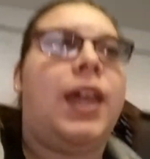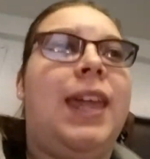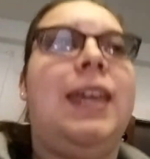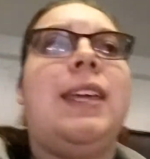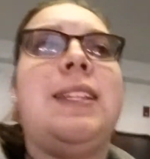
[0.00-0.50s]

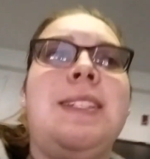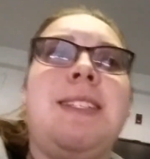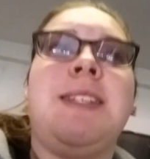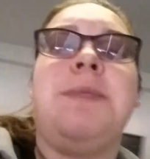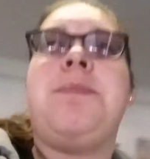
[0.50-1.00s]

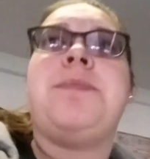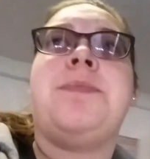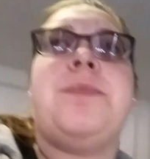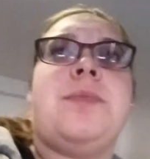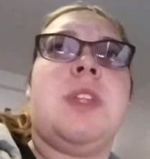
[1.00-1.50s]
And
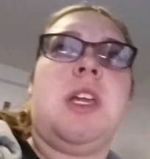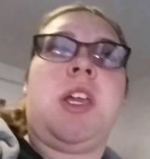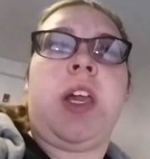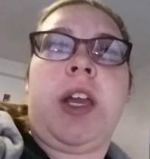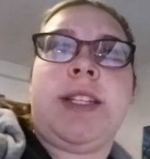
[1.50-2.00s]

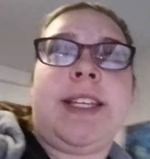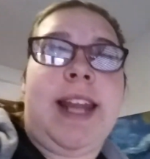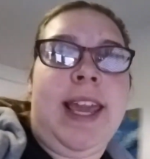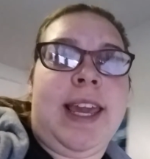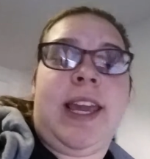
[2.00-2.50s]

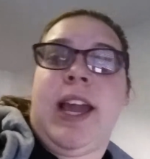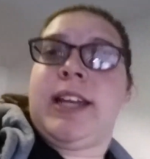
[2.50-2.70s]
today,